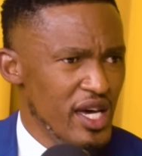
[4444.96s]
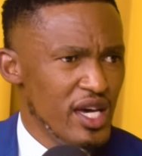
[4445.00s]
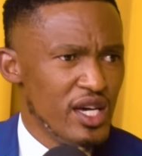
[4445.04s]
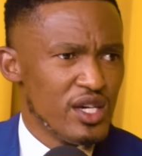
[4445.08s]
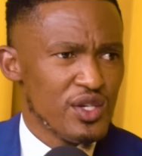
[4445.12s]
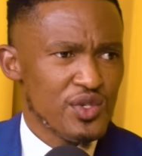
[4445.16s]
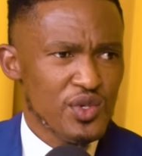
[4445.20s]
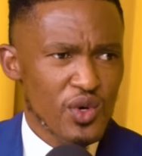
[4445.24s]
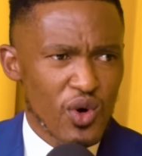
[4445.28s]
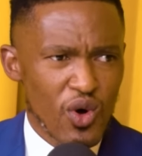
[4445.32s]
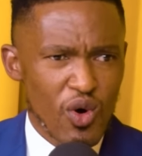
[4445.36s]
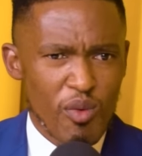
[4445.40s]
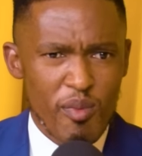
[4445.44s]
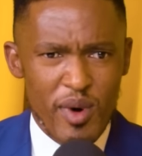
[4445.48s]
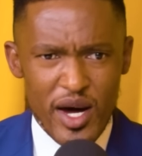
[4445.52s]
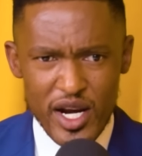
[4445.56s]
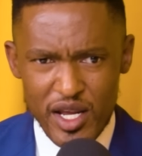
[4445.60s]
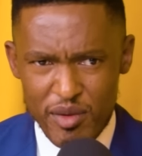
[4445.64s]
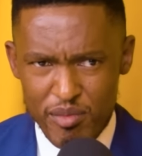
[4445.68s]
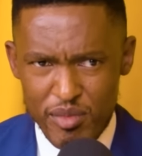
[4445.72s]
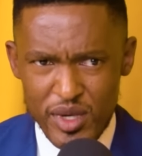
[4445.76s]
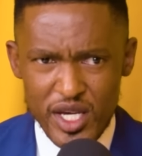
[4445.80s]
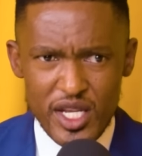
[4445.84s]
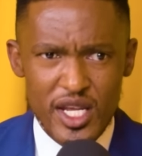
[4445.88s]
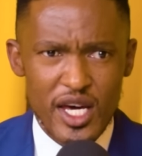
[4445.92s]
So Marie
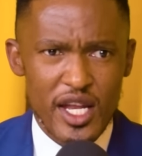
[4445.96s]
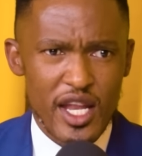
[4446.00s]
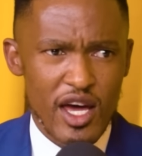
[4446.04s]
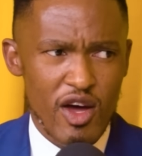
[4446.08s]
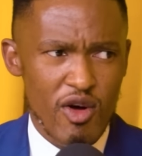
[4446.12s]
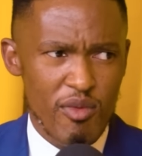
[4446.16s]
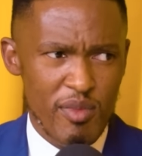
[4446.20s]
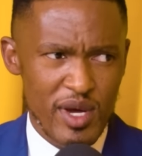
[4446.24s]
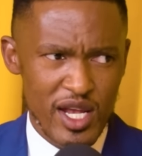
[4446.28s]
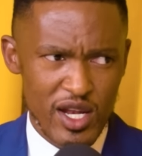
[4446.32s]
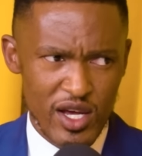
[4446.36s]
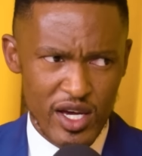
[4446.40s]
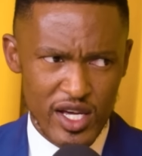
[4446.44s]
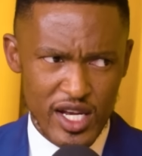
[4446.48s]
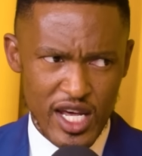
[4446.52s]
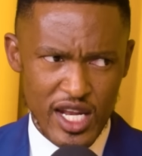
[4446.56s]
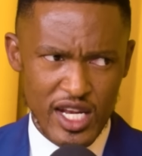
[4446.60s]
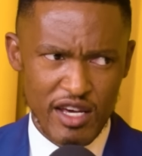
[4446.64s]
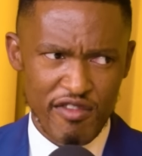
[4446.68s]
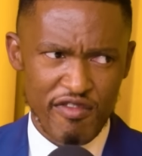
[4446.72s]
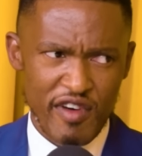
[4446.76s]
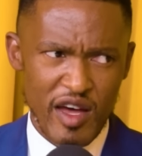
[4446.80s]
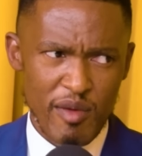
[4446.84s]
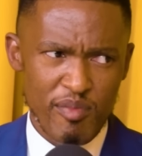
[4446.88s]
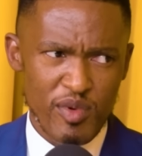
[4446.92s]
Media and I will be looking at
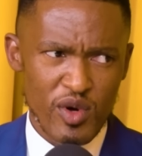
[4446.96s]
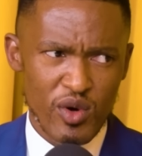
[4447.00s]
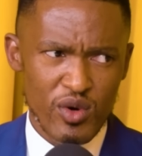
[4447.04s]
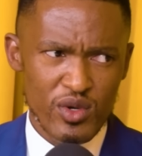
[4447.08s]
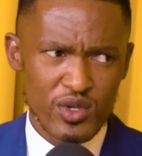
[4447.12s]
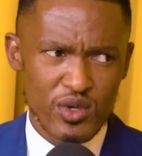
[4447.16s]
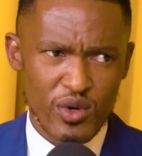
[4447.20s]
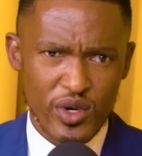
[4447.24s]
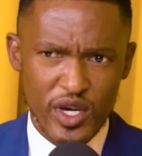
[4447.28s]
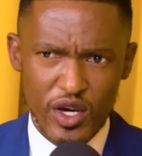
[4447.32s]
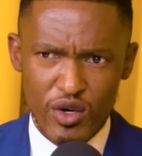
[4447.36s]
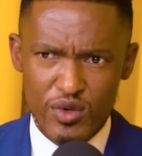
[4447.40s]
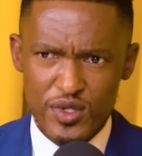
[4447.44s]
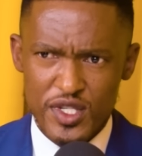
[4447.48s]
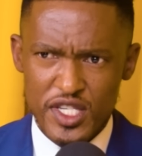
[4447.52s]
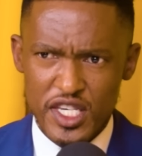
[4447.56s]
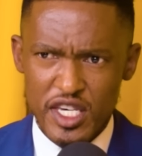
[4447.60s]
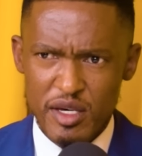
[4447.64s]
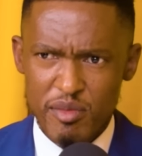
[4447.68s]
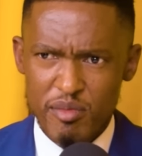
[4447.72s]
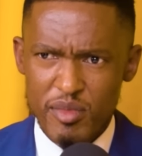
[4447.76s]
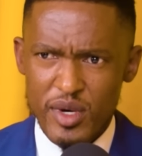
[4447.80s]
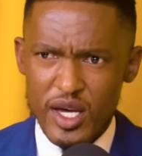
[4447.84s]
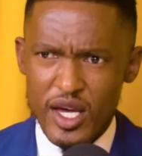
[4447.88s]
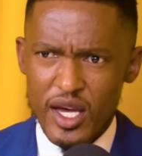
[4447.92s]
if I go to
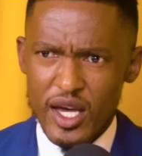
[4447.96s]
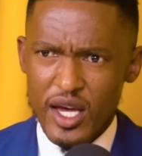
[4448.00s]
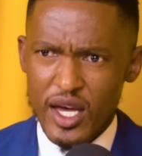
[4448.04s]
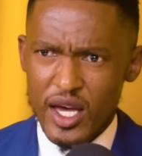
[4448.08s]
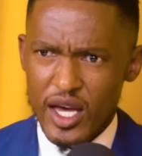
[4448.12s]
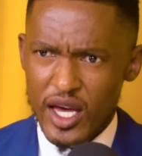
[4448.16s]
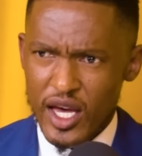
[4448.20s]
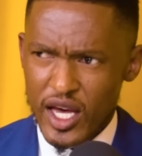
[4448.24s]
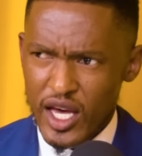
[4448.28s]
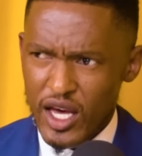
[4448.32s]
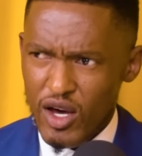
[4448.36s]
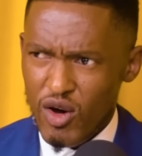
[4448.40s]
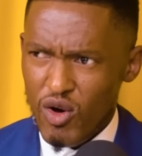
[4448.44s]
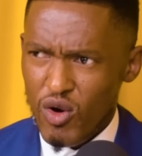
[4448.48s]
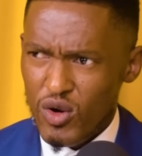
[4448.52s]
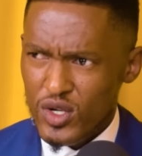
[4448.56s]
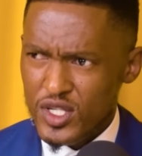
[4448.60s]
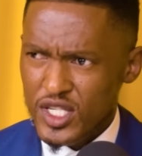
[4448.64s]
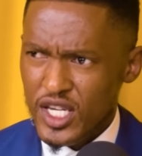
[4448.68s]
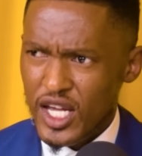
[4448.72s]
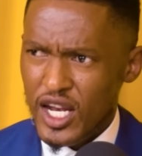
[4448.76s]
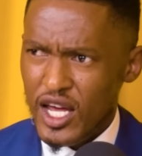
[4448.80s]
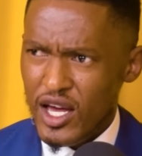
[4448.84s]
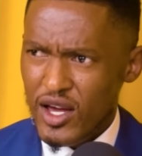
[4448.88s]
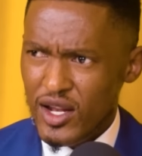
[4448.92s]
Keoskim,
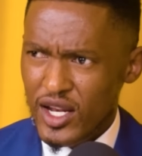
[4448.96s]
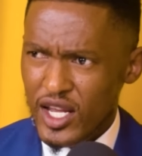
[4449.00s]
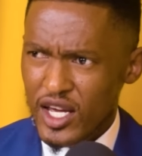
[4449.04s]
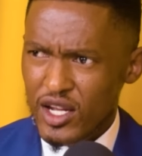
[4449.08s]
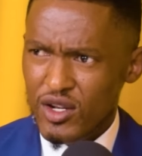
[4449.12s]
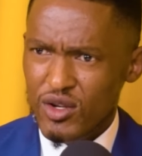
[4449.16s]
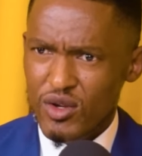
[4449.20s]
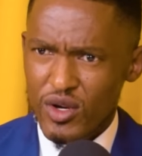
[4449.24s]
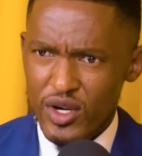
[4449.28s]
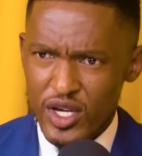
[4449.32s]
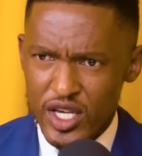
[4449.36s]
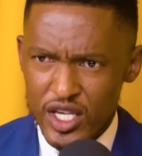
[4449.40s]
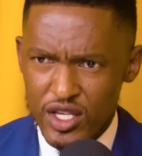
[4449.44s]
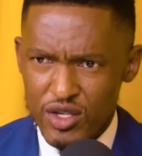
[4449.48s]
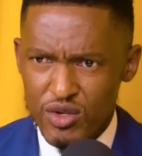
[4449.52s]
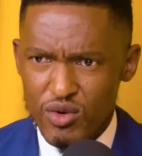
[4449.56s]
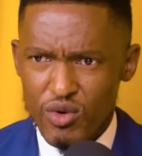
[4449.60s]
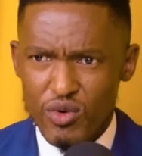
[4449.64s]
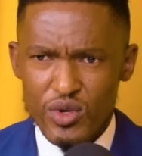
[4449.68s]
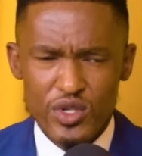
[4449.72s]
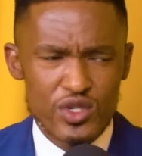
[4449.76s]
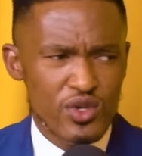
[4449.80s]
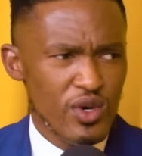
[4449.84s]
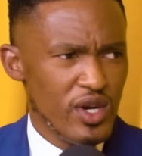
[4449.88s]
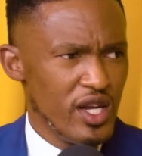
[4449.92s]
Oksala Elendo
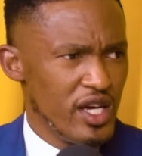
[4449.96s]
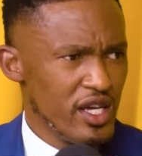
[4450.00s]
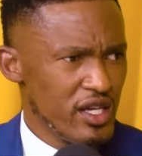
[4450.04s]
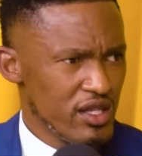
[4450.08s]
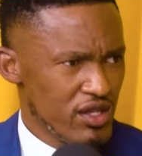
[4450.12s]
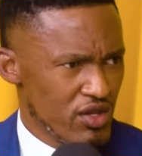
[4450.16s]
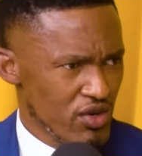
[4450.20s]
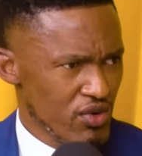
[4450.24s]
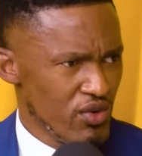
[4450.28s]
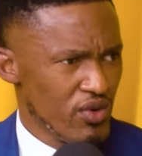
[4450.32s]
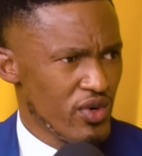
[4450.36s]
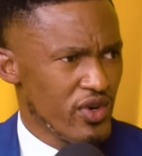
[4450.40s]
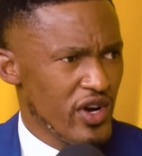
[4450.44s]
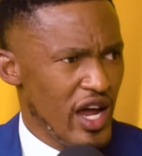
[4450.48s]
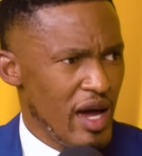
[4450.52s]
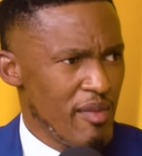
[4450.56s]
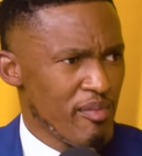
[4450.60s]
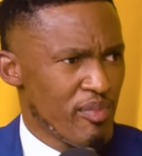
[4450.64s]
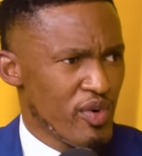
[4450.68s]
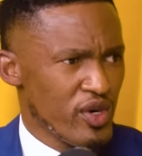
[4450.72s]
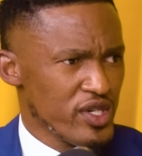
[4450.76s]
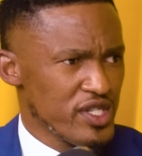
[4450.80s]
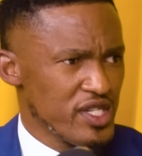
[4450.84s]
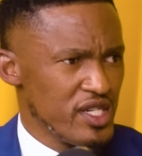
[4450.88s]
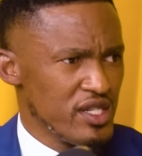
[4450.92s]
Inuguitole through crime
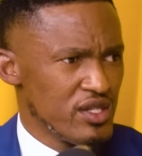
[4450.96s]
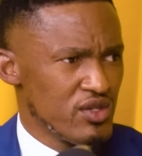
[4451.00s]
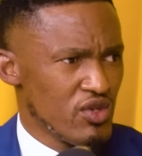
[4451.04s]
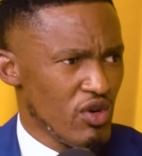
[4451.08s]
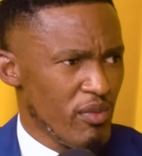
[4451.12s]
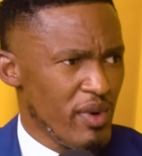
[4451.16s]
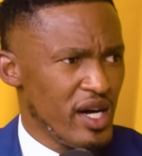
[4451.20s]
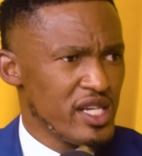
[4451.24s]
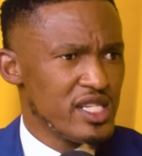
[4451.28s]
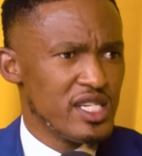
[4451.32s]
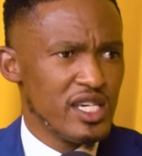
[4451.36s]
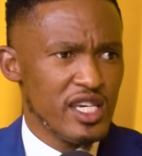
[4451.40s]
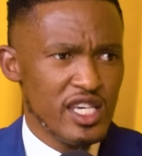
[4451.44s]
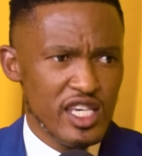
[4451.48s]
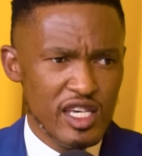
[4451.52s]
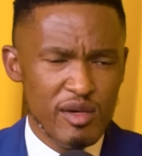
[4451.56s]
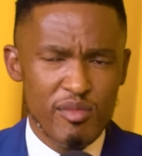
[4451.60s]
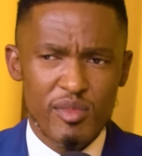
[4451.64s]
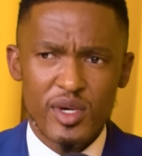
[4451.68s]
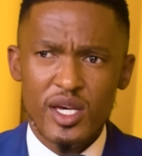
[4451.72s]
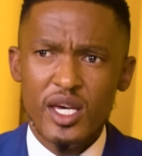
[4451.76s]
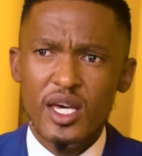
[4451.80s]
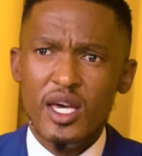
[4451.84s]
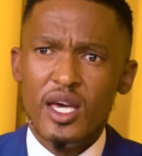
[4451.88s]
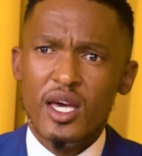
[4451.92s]
process. So
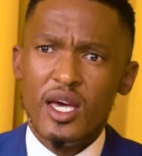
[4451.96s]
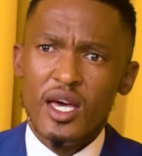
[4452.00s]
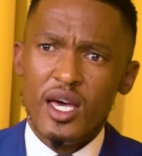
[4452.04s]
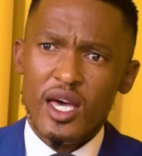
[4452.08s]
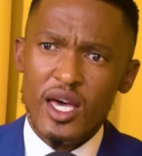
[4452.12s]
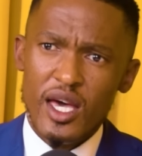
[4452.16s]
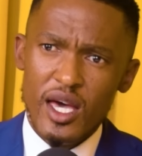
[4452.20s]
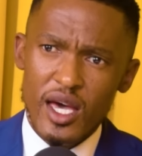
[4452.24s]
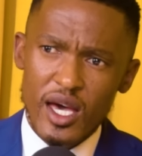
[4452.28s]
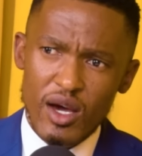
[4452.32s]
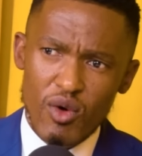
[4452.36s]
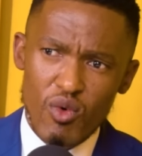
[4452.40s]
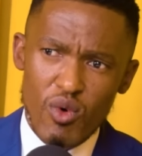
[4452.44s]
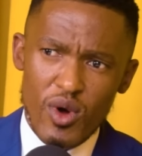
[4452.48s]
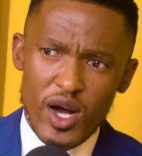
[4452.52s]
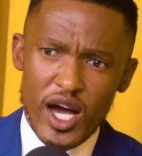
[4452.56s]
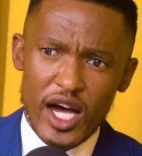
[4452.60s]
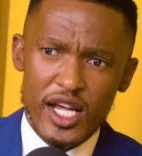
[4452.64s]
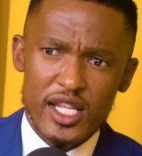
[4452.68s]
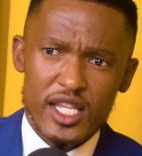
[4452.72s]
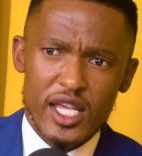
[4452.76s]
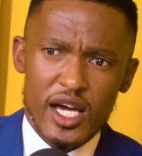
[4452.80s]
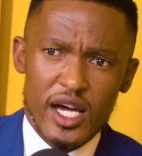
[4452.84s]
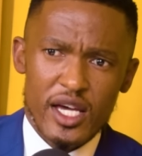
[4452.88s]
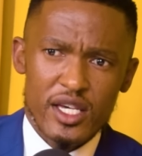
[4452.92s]
Batigim
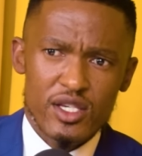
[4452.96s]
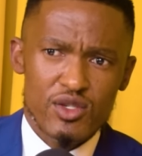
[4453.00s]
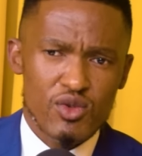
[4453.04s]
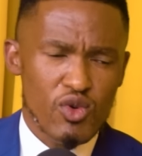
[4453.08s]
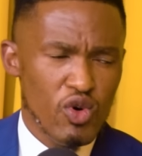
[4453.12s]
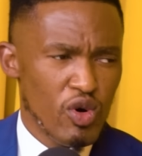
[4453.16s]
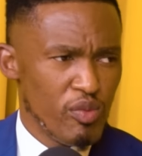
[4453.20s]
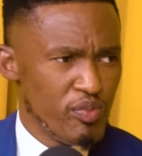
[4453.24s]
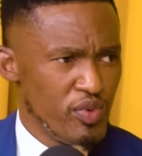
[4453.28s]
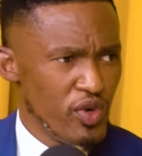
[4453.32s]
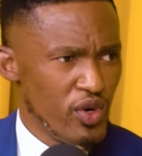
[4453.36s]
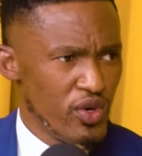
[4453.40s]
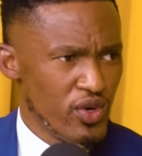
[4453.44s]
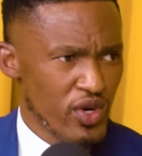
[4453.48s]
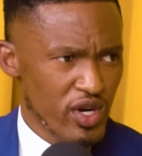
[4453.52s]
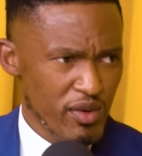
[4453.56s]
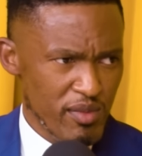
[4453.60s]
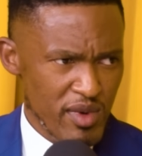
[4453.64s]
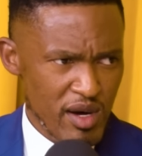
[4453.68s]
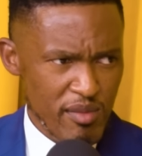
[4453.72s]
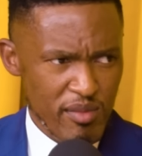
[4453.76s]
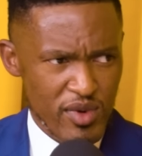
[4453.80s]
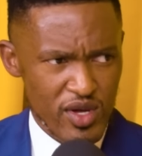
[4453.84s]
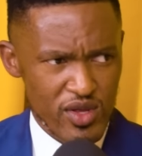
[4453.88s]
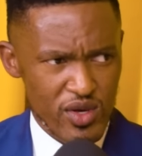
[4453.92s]
Gugata is Scorpion.
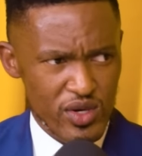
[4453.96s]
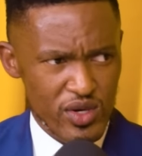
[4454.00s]
Remember there